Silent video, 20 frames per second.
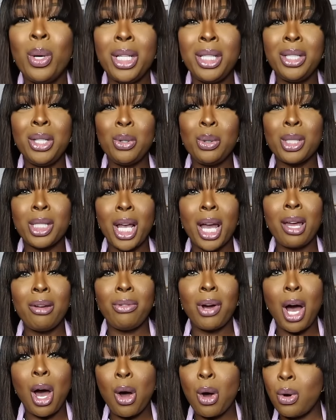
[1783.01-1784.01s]
wouldn't you save
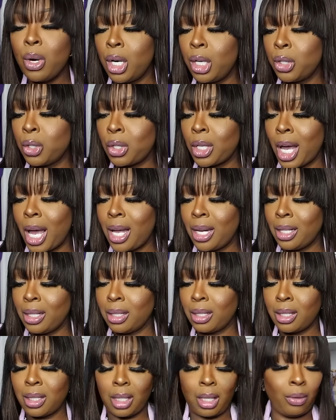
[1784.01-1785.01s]
a whole hundred
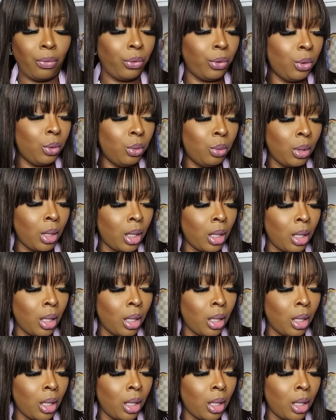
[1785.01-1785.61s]
dollars if you,